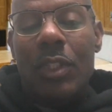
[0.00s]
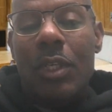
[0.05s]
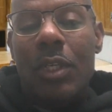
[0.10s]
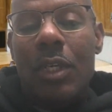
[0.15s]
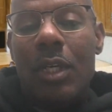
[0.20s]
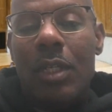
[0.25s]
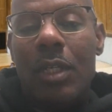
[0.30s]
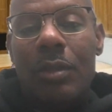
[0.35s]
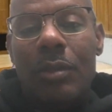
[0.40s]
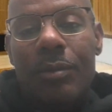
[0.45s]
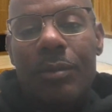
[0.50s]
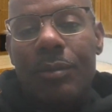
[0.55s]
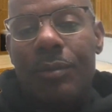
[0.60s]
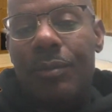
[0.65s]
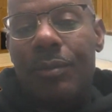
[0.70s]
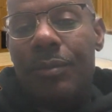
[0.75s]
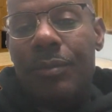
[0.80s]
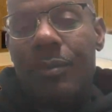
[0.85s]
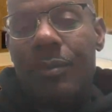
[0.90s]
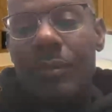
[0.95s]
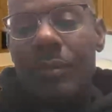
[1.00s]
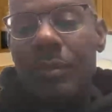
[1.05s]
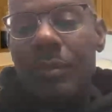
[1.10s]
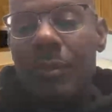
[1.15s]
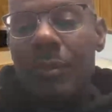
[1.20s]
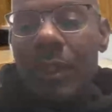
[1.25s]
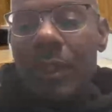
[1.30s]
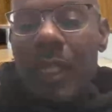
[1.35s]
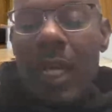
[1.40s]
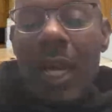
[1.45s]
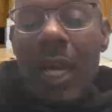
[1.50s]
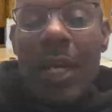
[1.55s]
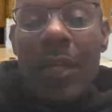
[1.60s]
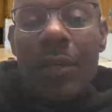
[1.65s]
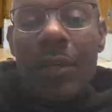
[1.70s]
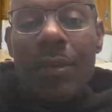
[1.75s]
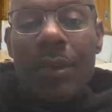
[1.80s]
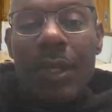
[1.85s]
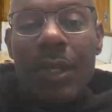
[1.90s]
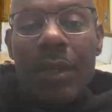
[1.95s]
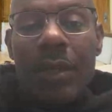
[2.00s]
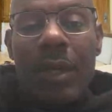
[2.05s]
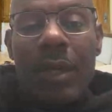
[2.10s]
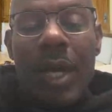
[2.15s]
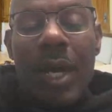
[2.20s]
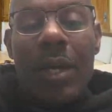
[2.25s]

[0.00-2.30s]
know, I don't know.